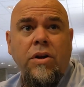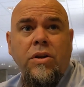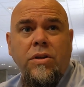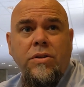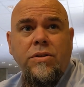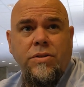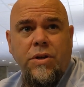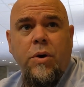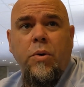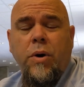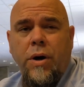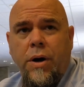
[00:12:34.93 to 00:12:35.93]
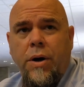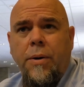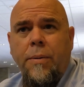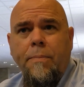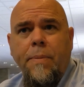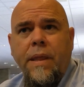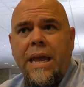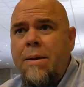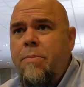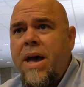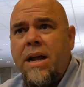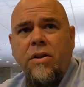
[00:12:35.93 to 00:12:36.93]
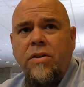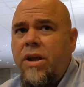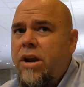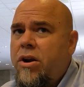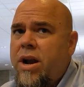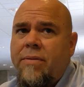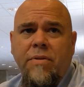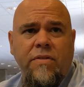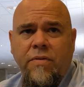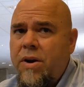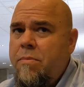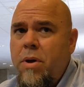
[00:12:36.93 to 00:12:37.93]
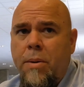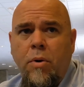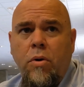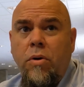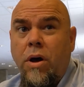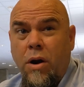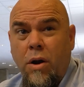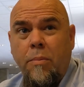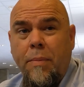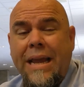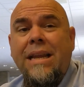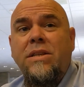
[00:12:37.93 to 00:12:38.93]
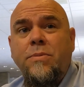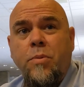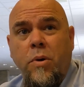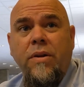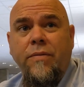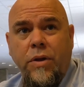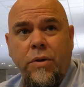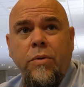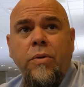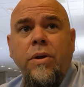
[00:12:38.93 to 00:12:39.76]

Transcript: Right. So um, impact on the aircraft is very minimal on a maintenance point of view.